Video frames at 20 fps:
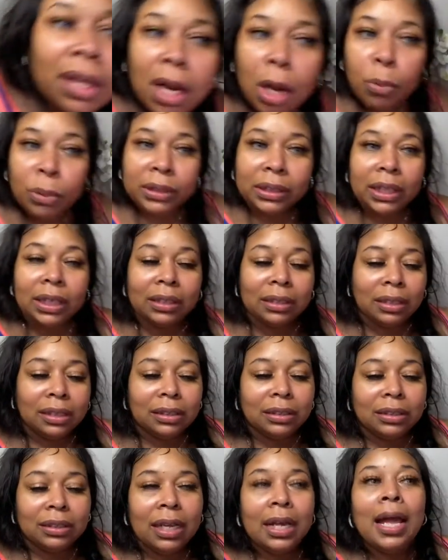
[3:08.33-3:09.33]
was getting a
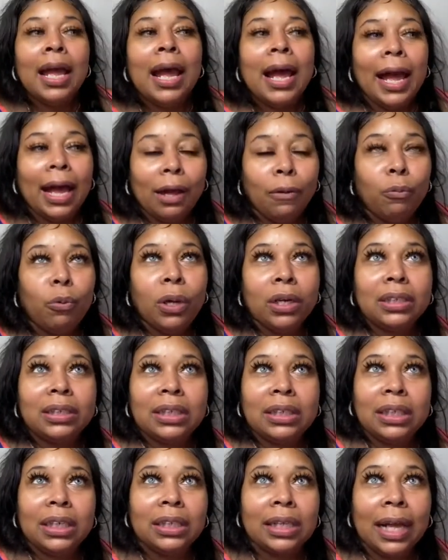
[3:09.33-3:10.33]
I wanted to
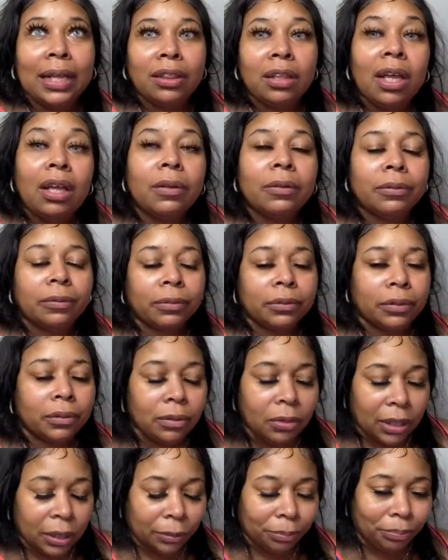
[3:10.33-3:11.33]
get, I thought, slow
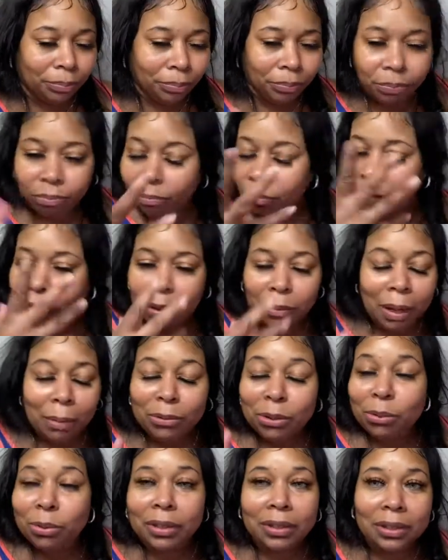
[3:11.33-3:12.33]
down. I'm
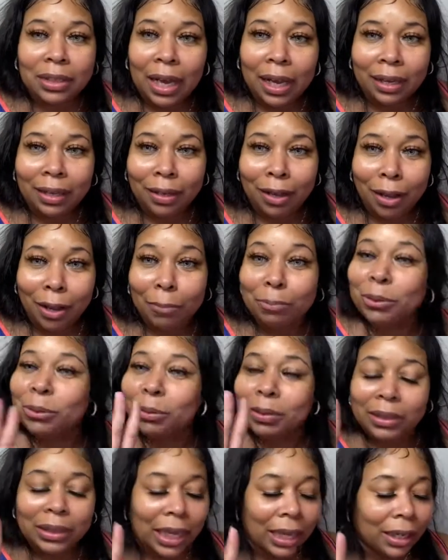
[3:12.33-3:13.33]
too excited, y'all. I'm too
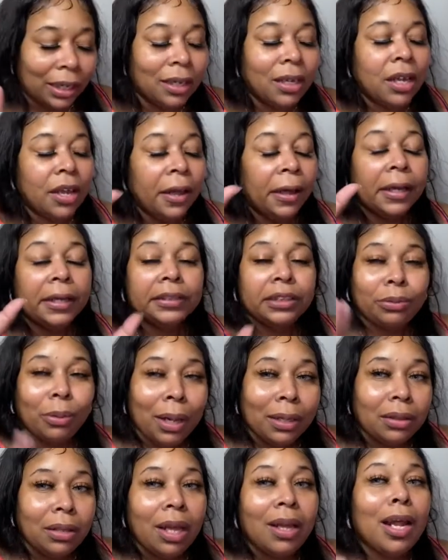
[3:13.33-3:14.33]
excited. So I
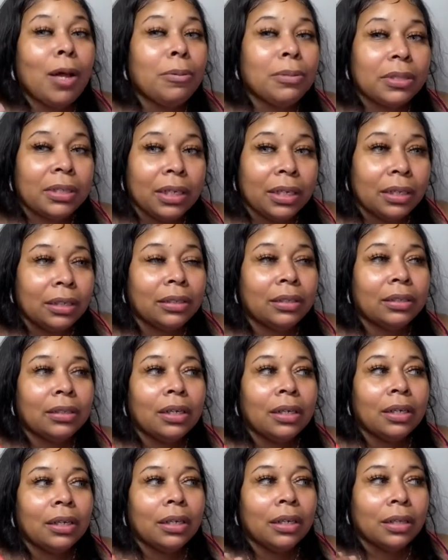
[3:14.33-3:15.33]
thought I was getting
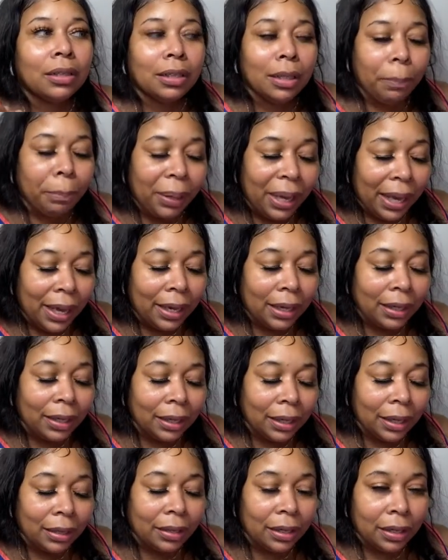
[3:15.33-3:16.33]
the
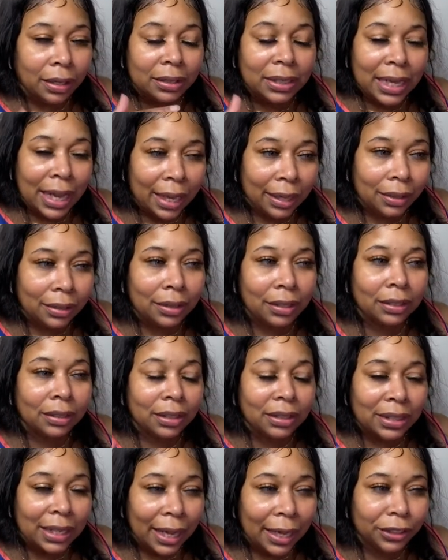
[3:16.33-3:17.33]
palette, the, Nata the
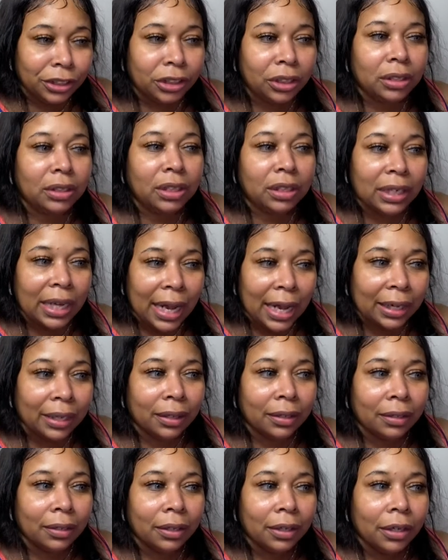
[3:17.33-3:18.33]
Natasha
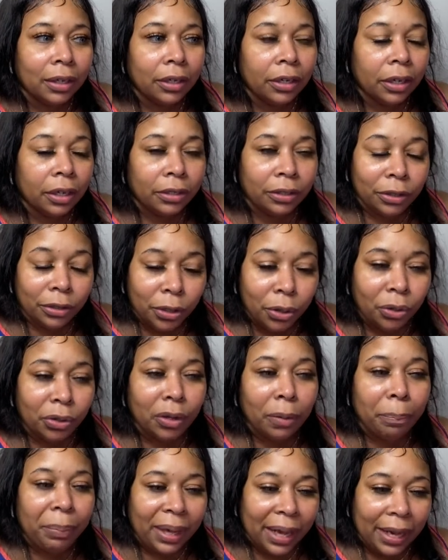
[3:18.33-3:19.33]
Denana, uh,
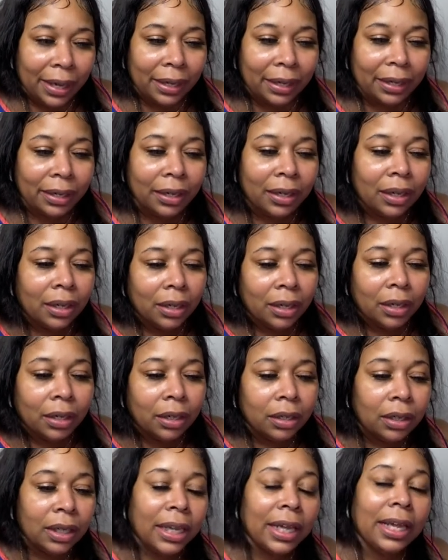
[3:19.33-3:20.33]
Denona palette
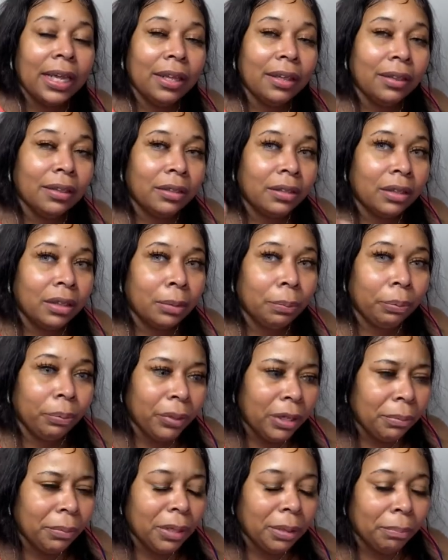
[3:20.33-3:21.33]
and the
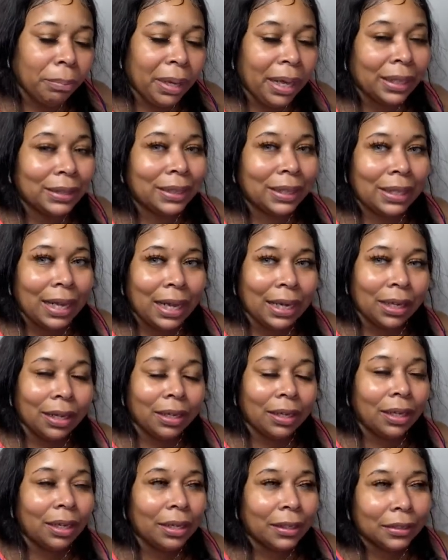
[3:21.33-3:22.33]
premium box and I didn't
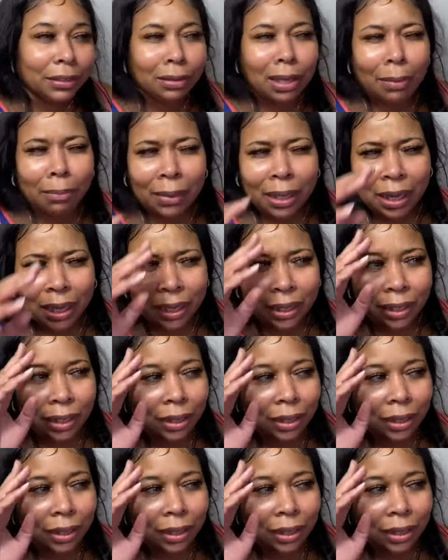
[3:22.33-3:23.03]
get it. So I'm like,